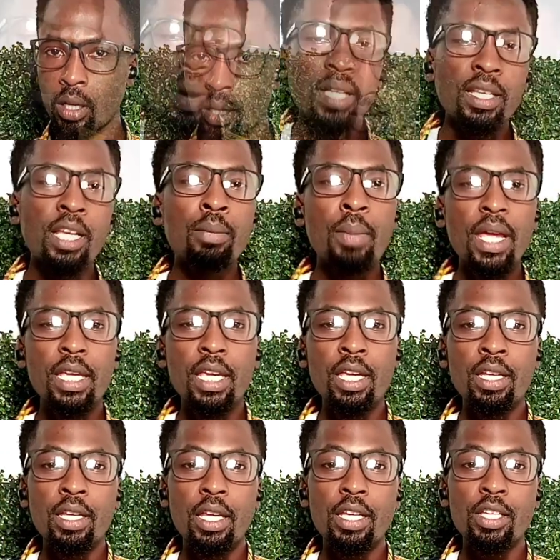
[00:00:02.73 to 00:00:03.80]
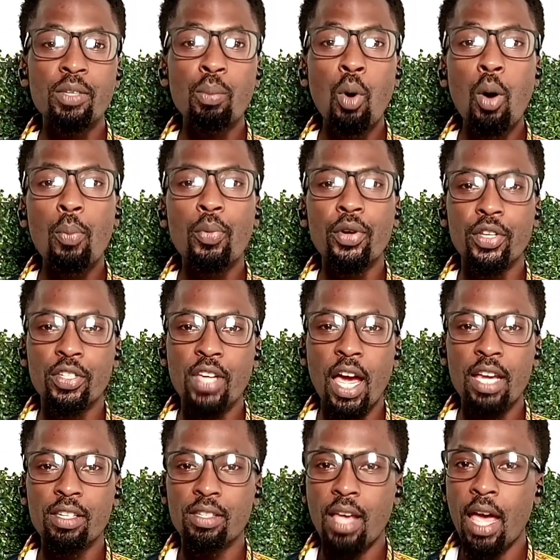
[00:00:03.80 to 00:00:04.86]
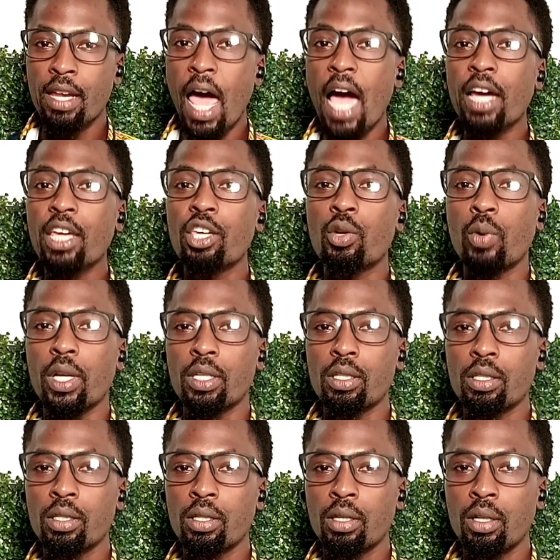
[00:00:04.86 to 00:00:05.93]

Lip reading: Pattern making is more precise and accurate.